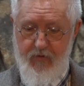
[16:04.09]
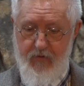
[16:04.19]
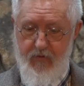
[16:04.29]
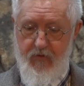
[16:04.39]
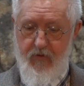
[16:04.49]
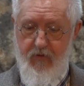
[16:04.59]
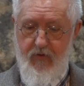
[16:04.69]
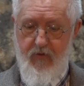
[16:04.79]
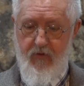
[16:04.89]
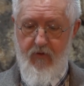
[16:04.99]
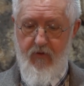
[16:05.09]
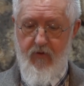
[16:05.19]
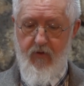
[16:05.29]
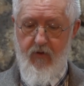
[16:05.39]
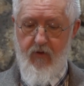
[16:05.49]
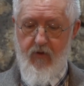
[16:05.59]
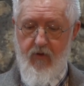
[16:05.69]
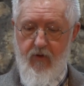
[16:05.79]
[no speech]